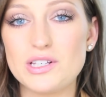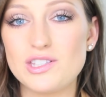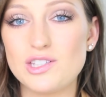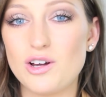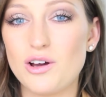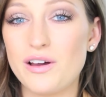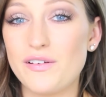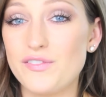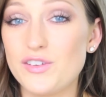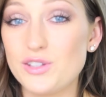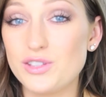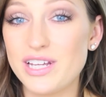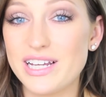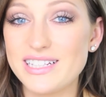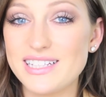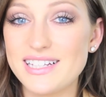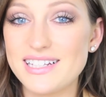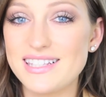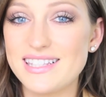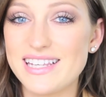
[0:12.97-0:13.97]
So if you'd
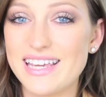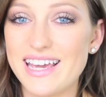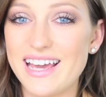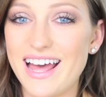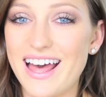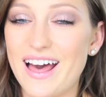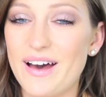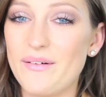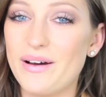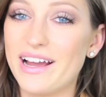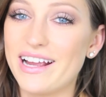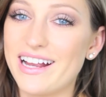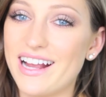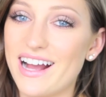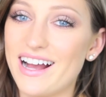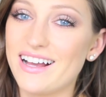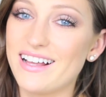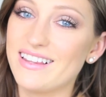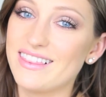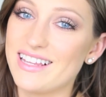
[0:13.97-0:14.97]
like to see how I
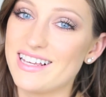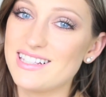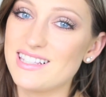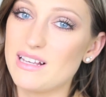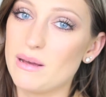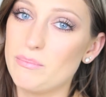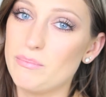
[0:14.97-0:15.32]
got this